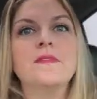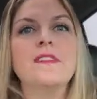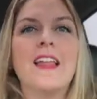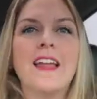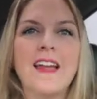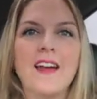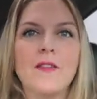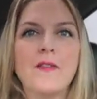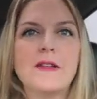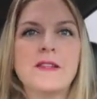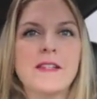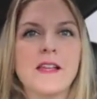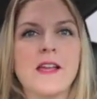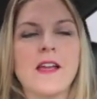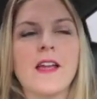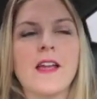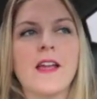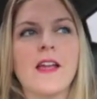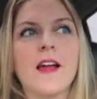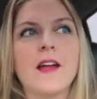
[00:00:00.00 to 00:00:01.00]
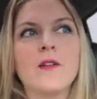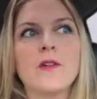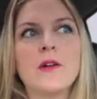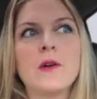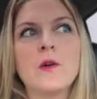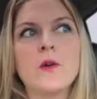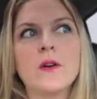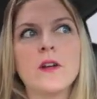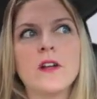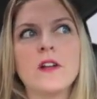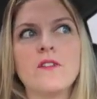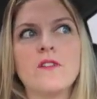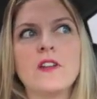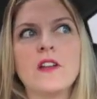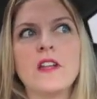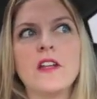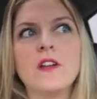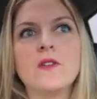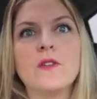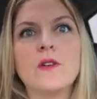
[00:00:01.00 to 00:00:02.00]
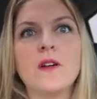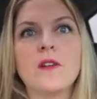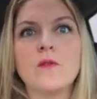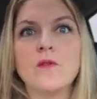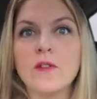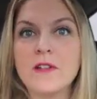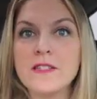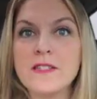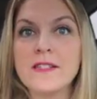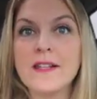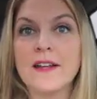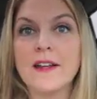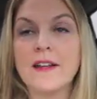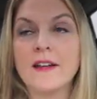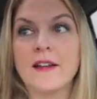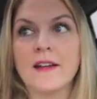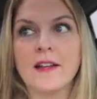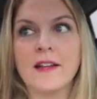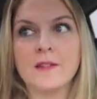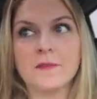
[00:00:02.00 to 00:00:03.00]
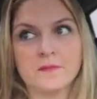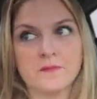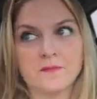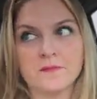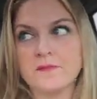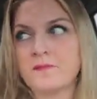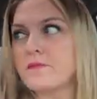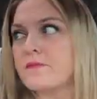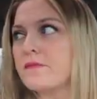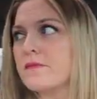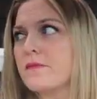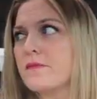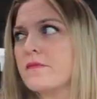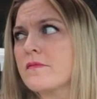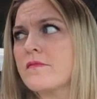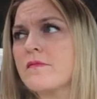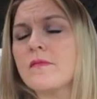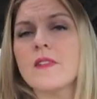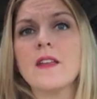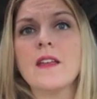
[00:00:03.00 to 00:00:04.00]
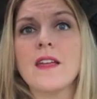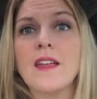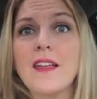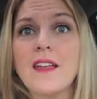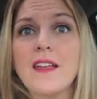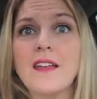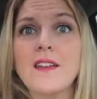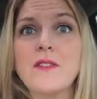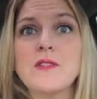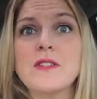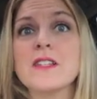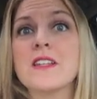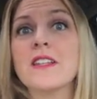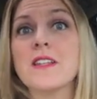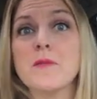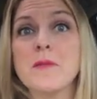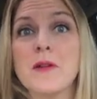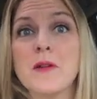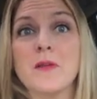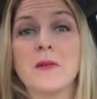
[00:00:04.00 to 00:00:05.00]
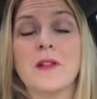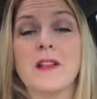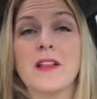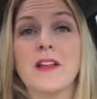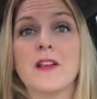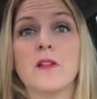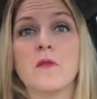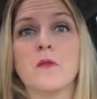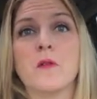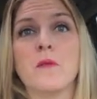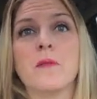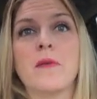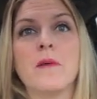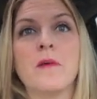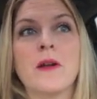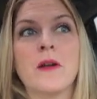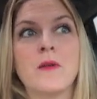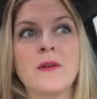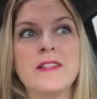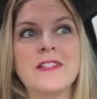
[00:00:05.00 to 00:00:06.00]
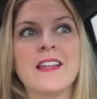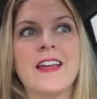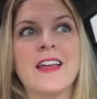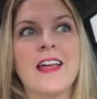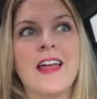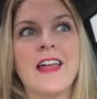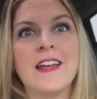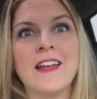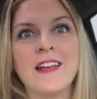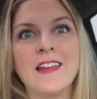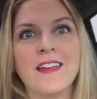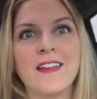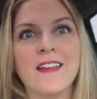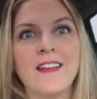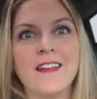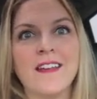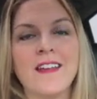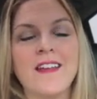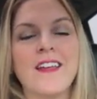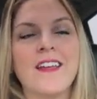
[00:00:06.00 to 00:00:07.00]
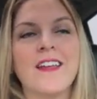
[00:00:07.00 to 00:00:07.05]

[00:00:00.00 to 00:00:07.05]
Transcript: Like I was saying, I recorded a video on Wednesday night and it was gonna be a really good one, but when I went to edit it,